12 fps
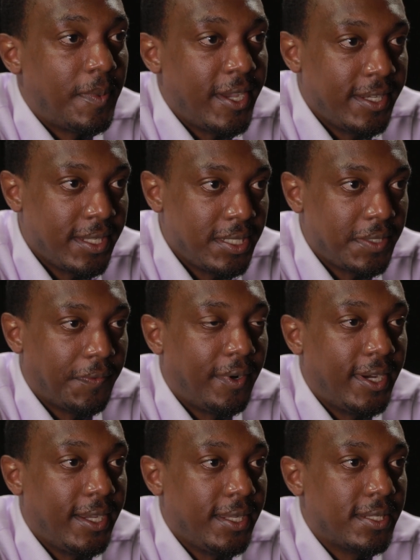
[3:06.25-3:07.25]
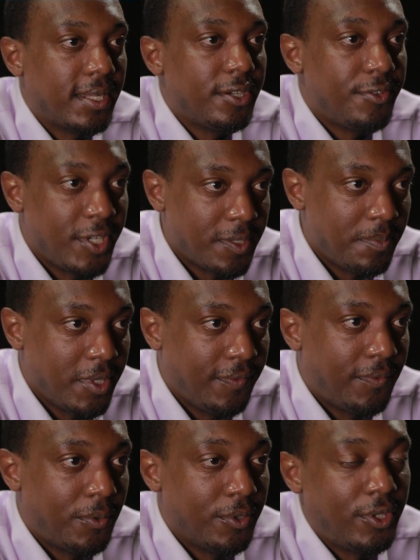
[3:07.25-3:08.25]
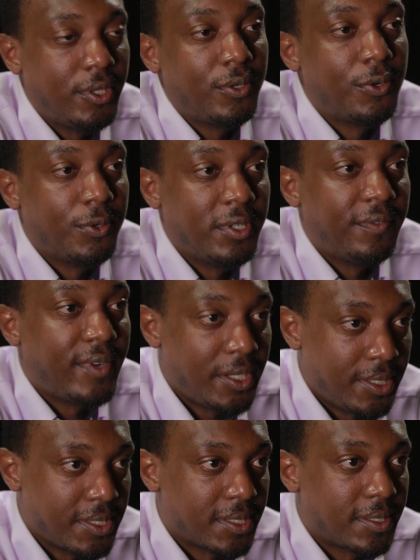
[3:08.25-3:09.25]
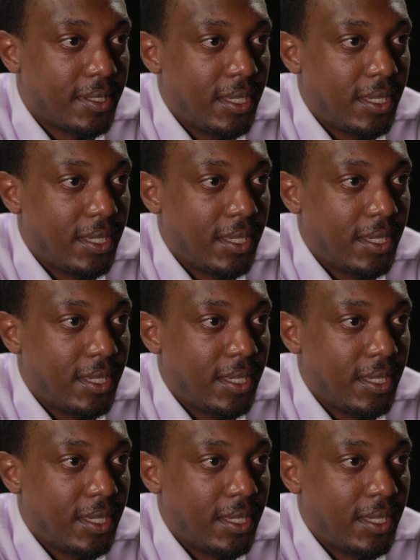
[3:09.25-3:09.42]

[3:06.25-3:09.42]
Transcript: identified treatment for the coronavirus.